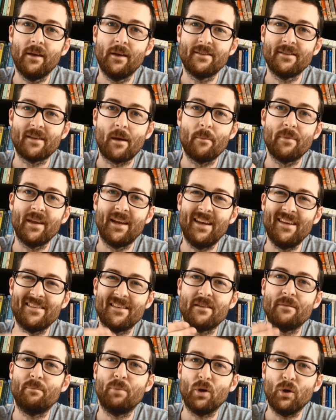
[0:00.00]
something is
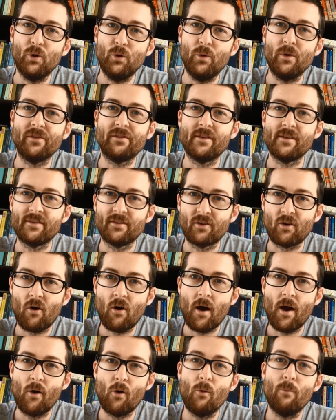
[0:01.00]
as blue as the
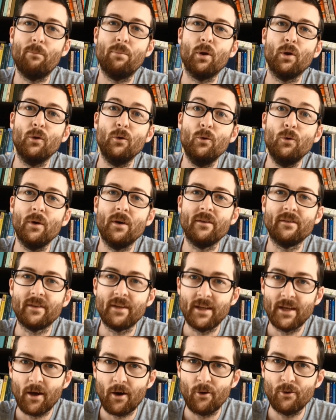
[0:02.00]
sky or blue as
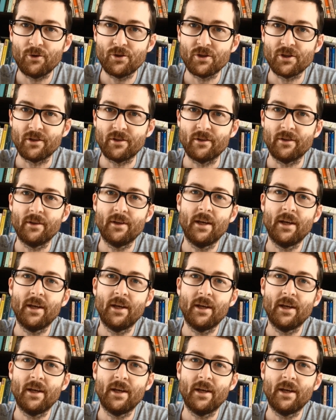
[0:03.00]
the ocean.